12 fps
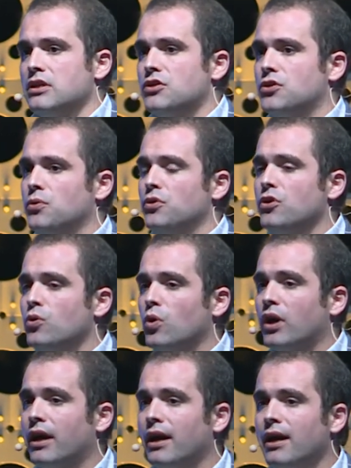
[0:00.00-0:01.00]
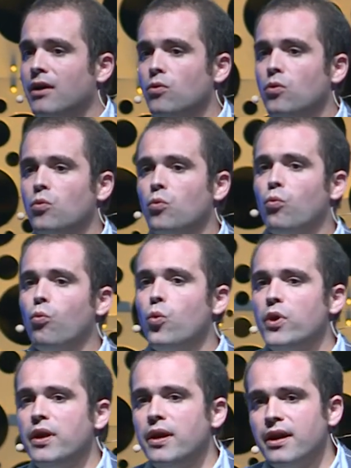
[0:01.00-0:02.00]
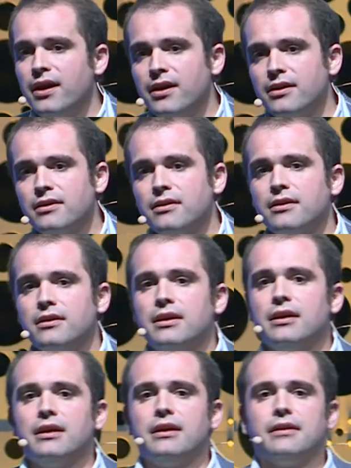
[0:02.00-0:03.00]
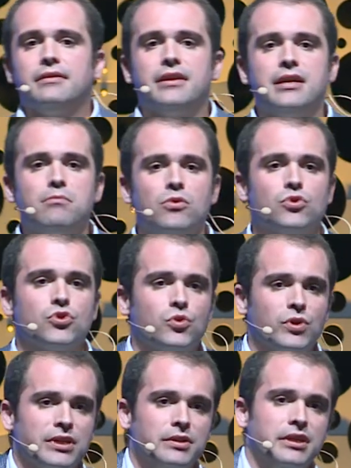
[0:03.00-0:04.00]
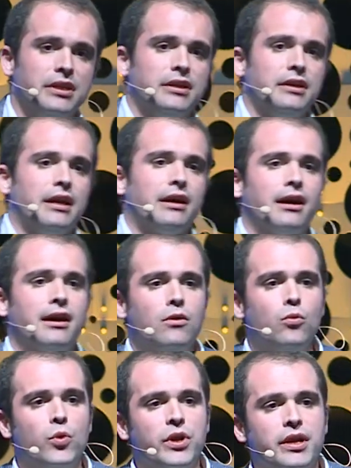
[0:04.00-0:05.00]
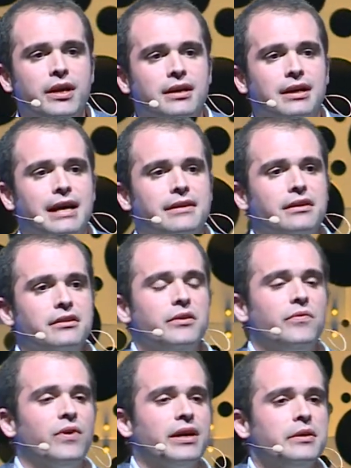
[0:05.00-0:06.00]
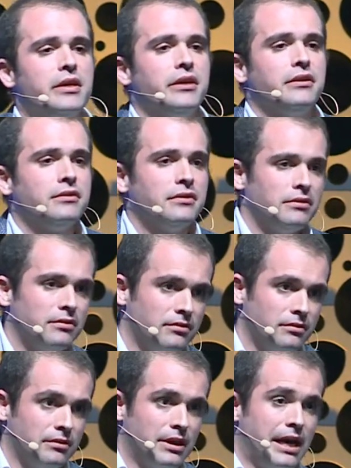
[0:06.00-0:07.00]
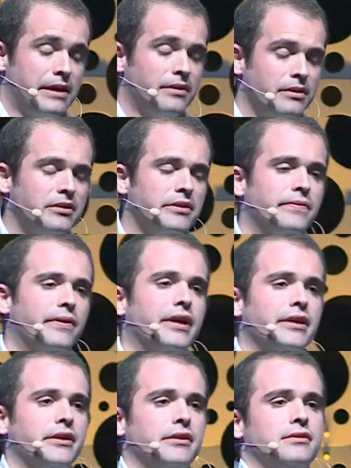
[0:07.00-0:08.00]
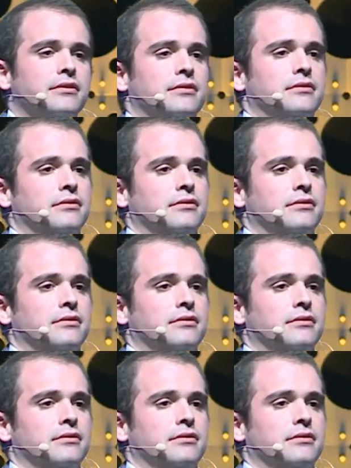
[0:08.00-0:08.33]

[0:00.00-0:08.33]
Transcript: to know how we are demonstrating and how we are identifying identifying.